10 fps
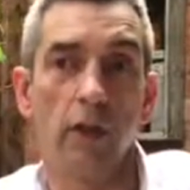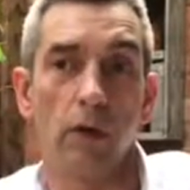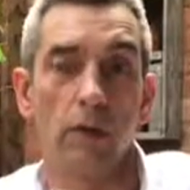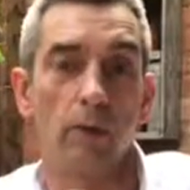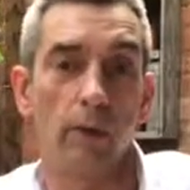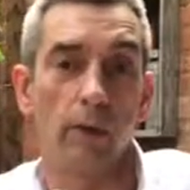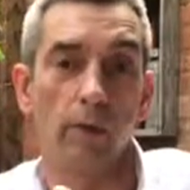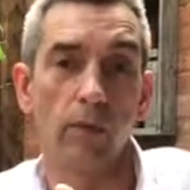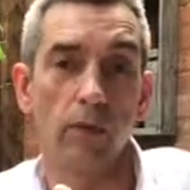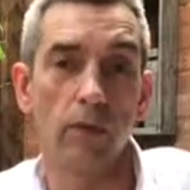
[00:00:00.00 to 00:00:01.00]
or we spoke
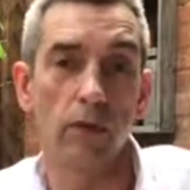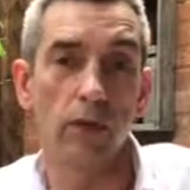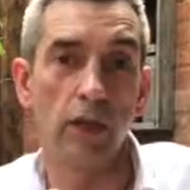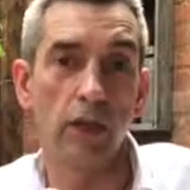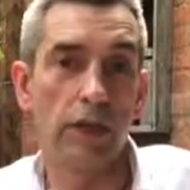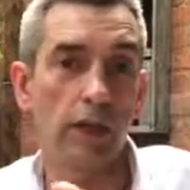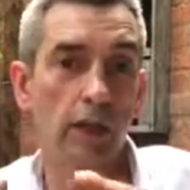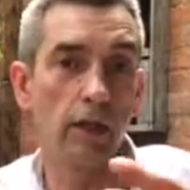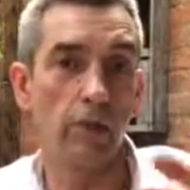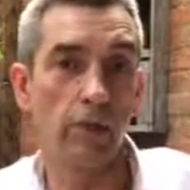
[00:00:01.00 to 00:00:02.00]
about, was the
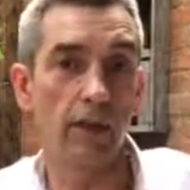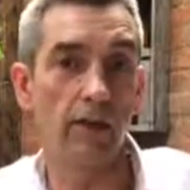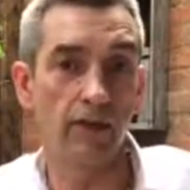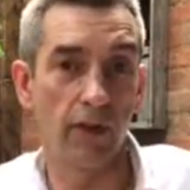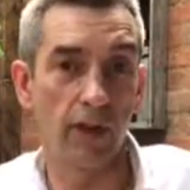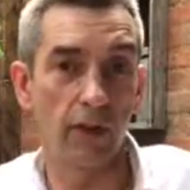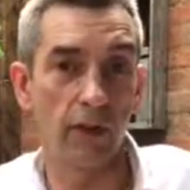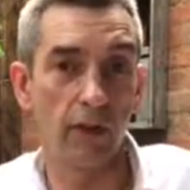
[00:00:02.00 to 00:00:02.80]
brag file.